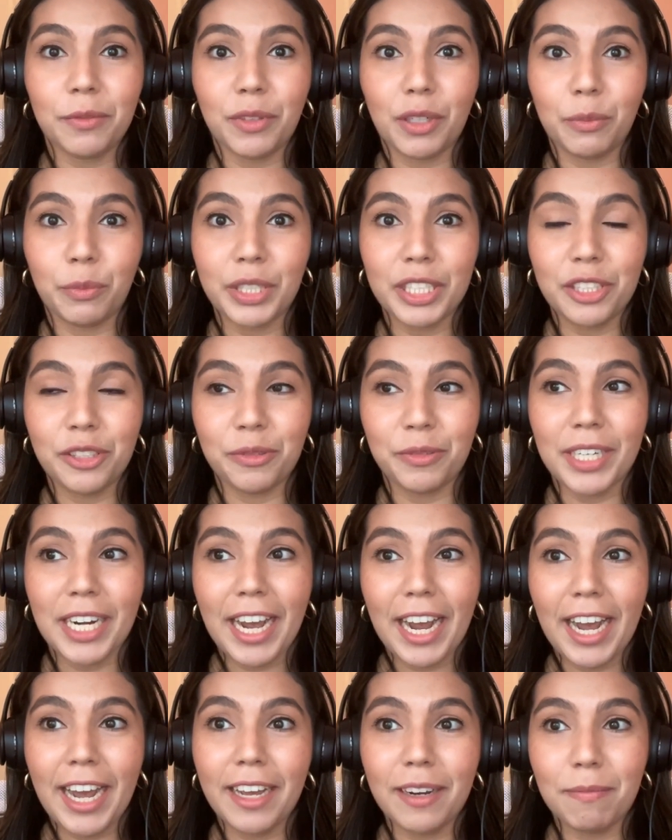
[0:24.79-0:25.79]
where we do
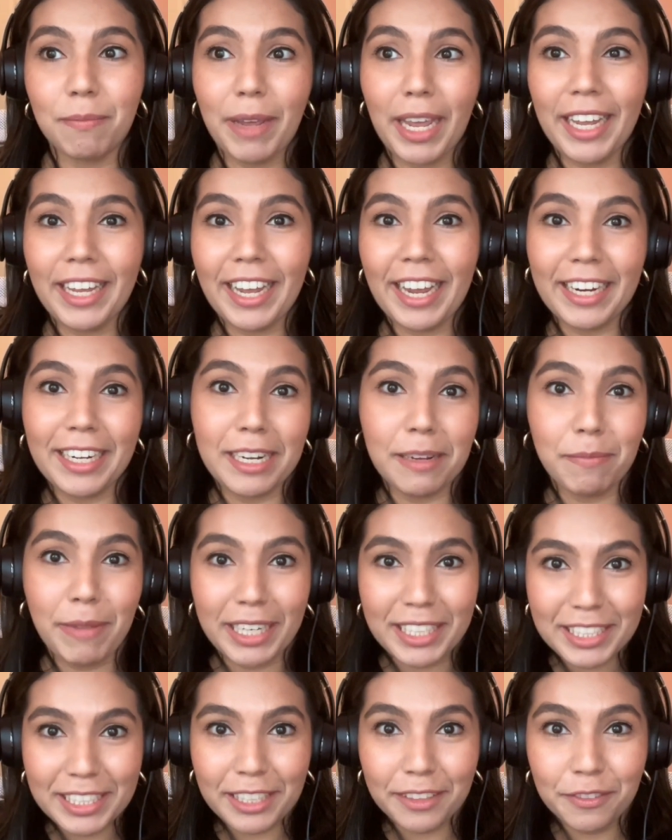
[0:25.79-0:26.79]
not make any
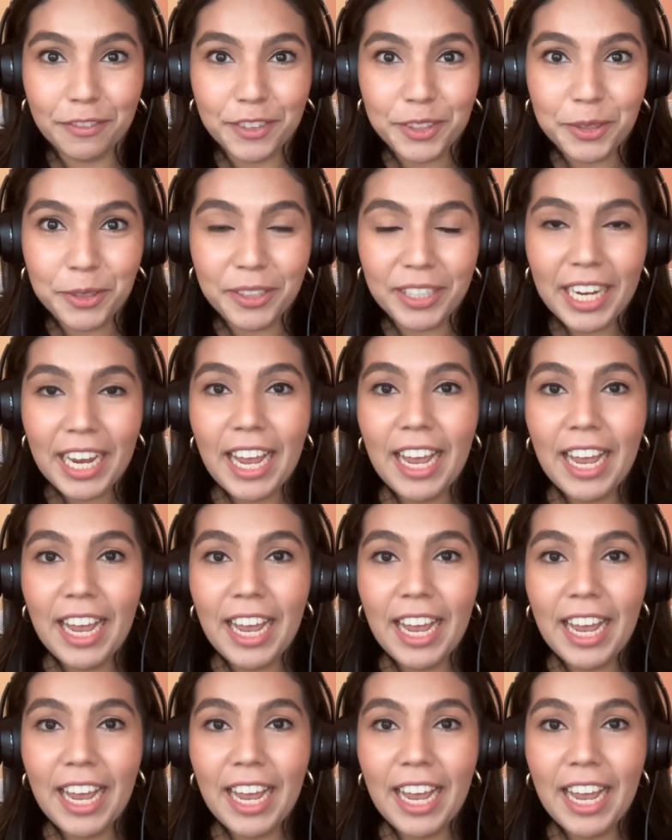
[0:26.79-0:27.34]
Mexican food.